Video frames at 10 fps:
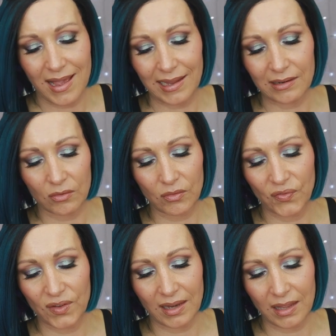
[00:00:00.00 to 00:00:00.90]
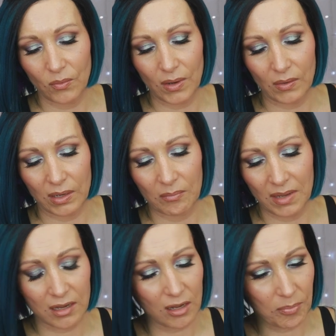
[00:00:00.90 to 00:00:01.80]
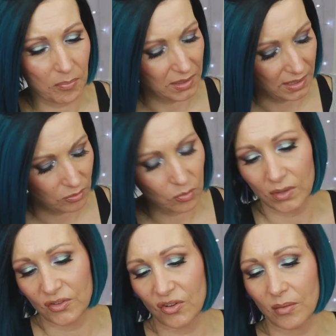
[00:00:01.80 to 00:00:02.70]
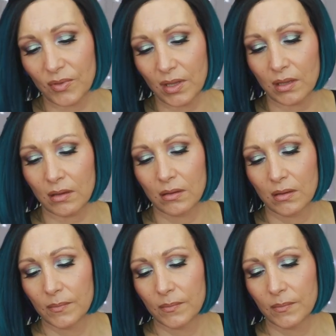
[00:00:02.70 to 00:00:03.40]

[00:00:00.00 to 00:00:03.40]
I don't feel like wearing makeup, but I do want something.